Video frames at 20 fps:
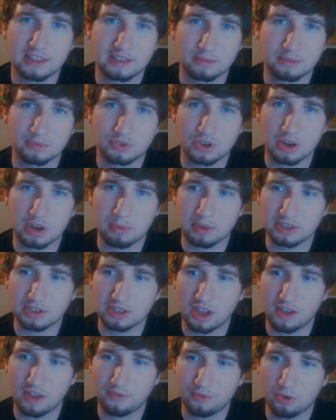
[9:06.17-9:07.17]
some streaming
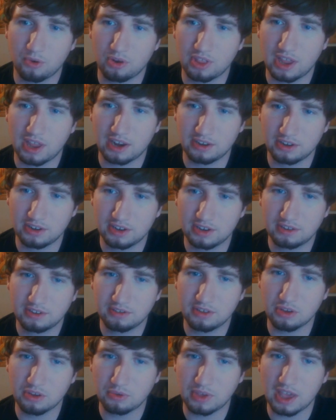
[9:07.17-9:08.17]
software that
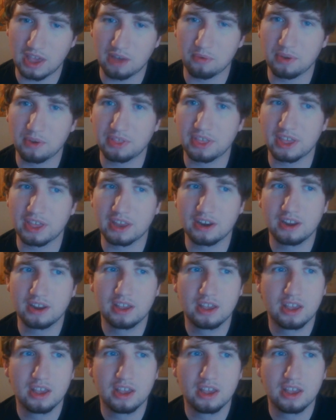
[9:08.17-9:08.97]
you can get with it.